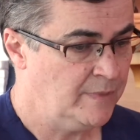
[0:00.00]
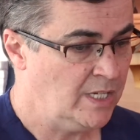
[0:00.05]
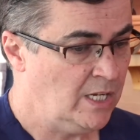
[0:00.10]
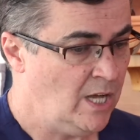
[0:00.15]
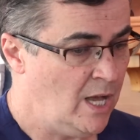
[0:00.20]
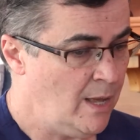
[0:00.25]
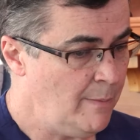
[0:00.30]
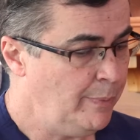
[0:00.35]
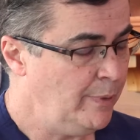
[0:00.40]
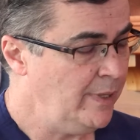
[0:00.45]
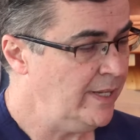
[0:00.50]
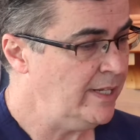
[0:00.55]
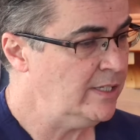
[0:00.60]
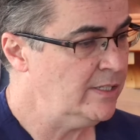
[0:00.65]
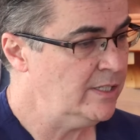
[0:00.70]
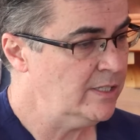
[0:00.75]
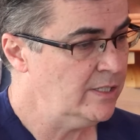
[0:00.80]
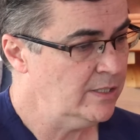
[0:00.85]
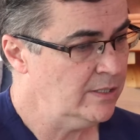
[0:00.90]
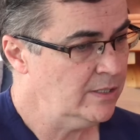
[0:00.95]

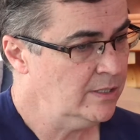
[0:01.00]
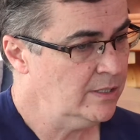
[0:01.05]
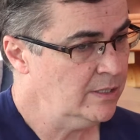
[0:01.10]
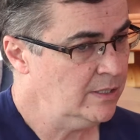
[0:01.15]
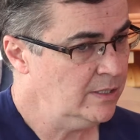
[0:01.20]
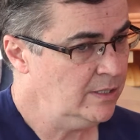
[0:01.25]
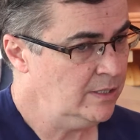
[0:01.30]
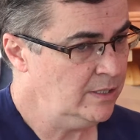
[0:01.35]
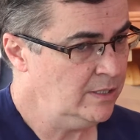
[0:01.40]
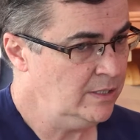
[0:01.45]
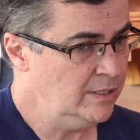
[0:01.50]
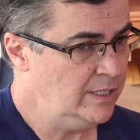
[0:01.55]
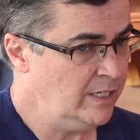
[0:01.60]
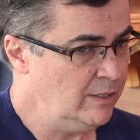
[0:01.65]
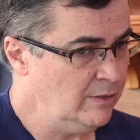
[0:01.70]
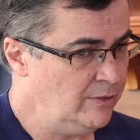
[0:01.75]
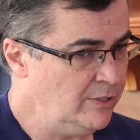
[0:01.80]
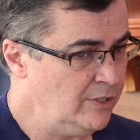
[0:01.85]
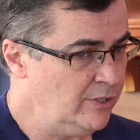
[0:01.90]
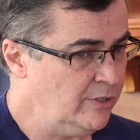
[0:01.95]
complex
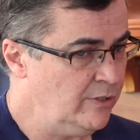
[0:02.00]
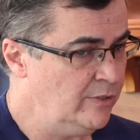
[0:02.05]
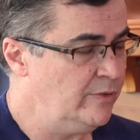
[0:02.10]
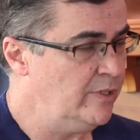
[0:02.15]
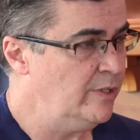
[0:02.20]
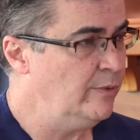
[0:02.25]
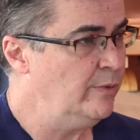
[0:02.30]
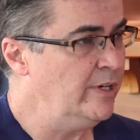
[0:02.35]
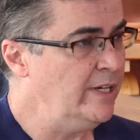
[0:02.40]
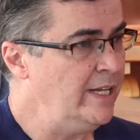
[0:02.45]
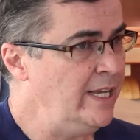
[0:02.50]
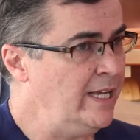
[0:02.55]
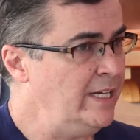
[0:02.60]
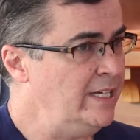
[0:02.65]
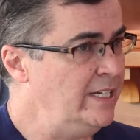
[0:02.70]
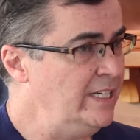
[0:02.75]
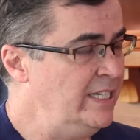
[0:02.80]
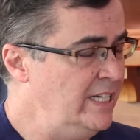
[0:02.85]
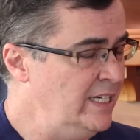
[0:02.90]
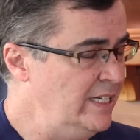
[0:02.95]
dental surgery where he
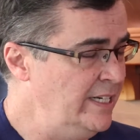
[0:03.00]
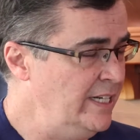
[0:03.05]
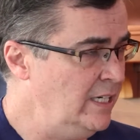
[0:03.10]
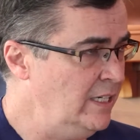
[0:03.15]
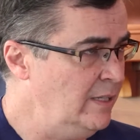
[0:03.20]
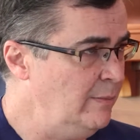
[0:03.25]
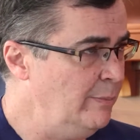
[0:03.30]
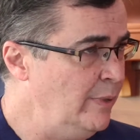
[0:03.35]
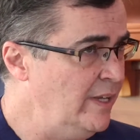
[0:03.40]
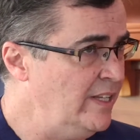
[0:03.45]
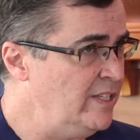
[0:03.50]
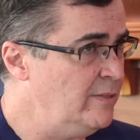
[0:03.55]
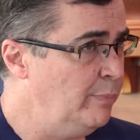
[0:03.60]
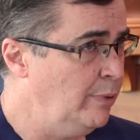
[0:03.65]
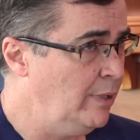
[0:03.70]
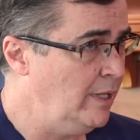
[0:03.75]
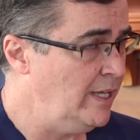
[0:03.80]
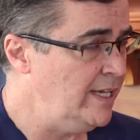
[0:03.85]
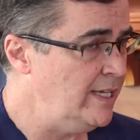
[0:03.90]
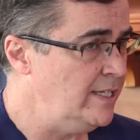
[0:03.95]
had dental implants
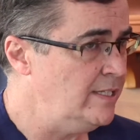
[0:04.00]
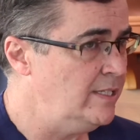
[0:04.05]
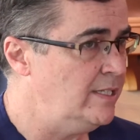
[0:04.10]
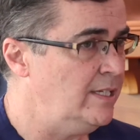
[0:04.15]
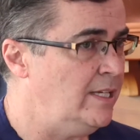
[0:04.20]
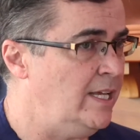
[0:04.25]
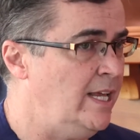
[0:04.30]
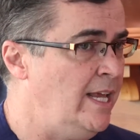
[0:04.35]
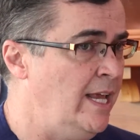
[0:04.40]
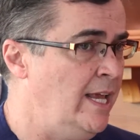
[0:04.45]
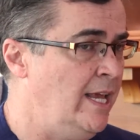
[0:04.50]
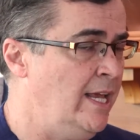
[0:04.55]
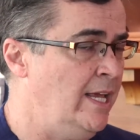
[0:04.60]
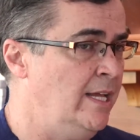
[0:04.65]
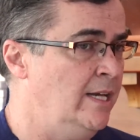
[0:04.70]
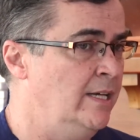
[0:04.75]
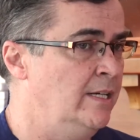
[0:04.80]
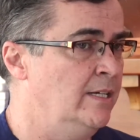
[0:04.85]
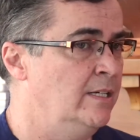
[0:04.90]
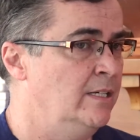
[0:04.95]
placed
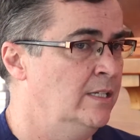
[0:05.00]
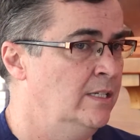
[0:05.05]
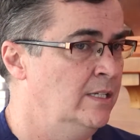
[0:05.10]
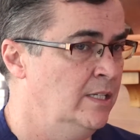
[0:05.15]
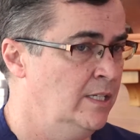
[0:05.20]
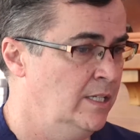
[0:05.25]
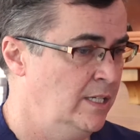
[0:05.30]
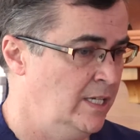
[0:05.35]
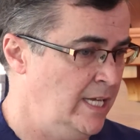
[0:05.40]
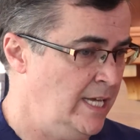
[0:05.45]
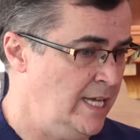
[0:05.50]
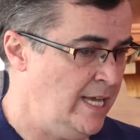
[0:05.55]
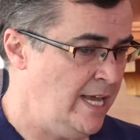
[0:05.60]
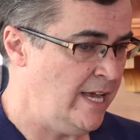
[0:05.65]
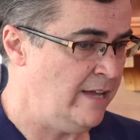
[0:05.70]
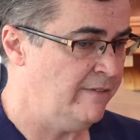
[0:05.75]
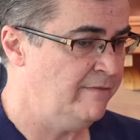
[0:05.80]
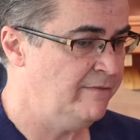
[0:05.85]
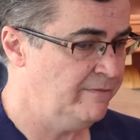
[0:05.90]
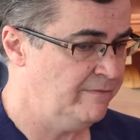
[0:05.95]
and he
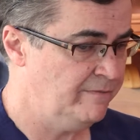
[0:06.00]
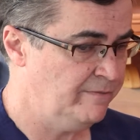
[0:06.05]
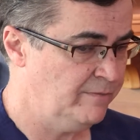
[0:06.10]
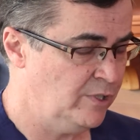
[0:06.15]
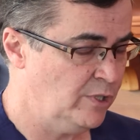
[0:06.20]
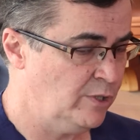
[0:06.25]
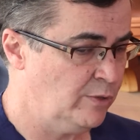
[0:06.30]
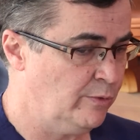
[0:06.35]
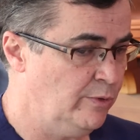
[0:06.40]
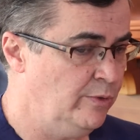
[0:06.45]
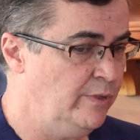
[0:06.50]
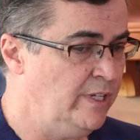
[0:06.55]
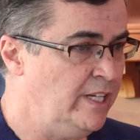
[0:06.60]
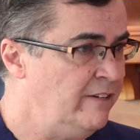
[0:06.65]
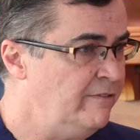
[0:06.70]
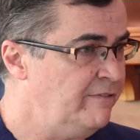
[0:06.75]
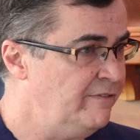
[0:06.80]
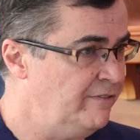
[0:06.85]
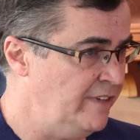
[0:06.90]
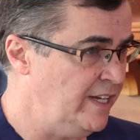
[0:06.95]
had screwed
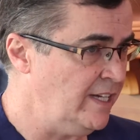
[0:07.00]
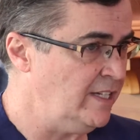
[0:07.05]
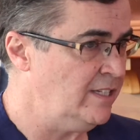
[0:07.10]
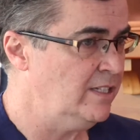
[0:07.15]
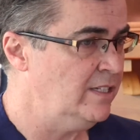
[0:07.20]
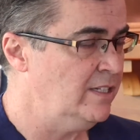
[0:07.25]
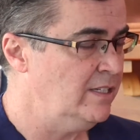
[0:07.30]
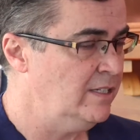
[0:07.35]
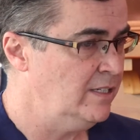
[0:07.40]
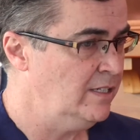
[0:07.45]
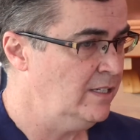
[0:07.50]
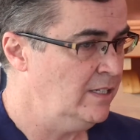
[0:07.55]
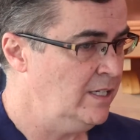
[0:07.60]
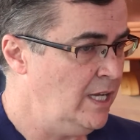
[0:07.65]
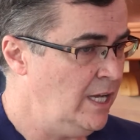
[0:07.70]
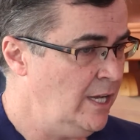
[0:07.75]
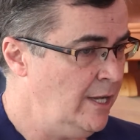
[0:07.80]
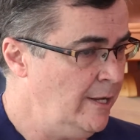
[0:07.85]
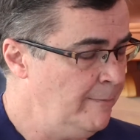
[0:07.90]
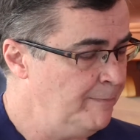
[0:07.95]
in fixed
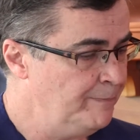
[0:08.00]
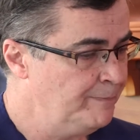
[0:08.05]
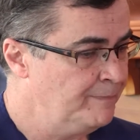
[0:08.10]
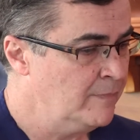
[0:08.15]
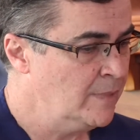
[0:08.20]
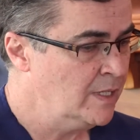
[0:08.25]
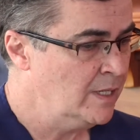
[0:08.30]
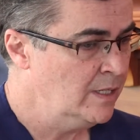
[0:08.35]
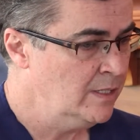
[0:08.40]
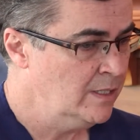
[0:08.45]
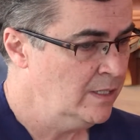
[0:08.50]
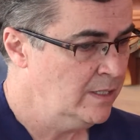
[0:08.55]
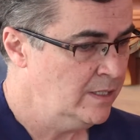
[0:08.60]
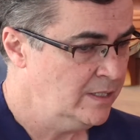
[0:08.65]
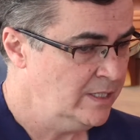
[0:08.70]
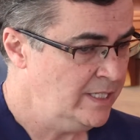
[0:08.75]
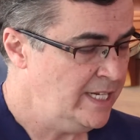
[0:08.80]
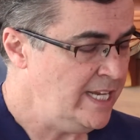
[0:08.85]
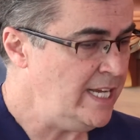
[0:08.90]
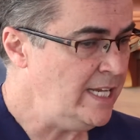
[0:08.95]

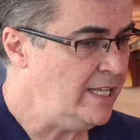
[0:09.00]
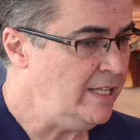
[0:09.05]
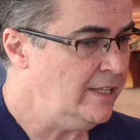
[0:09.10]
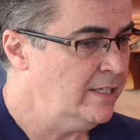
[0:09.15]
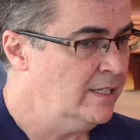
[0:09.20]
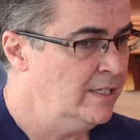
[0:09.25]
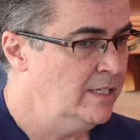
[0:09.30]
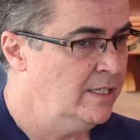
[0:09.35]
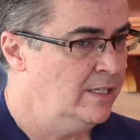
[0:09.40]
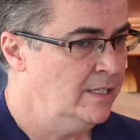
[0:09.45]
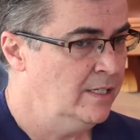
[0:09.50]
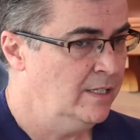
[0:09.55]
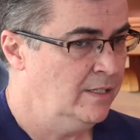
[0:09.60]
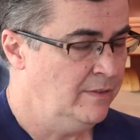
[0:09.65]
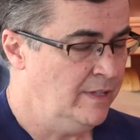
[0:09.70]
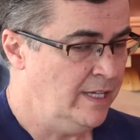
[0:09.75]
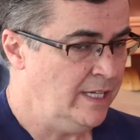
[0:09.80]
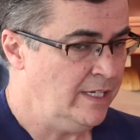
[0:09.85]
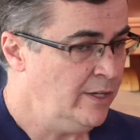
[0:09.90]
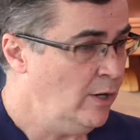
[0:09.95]
teeth
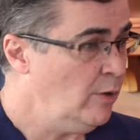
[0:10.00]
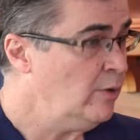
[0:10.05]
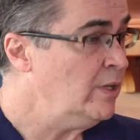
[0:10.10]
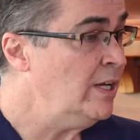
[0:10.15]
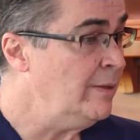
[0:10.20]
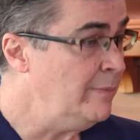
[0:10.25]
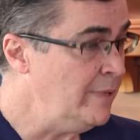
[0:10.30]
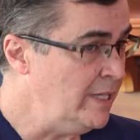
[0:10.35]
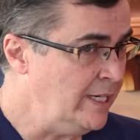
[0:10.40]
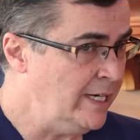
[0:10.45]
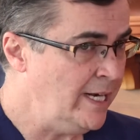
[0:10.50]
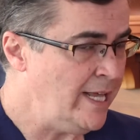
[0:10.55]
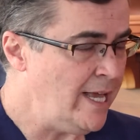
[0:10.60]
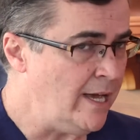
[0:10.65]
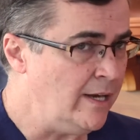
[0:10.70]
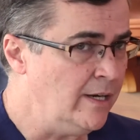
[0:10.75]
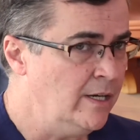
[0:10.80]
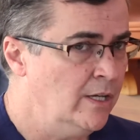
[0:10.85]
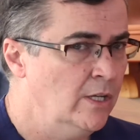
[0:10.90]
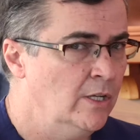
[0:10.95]
that don't come in and
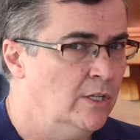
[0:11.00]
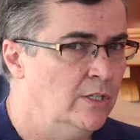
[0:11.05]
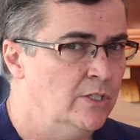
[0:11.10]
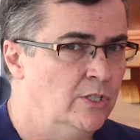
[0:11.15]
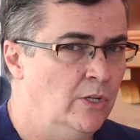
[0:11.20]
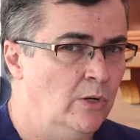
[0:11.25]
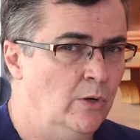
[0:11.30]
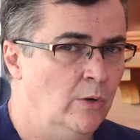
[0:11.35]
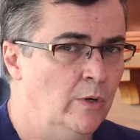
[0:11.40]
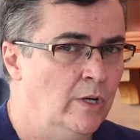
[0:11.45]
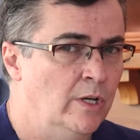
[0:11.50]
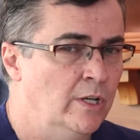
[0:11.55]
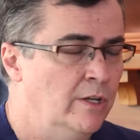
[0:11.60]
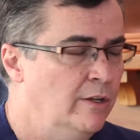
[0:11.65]
out. So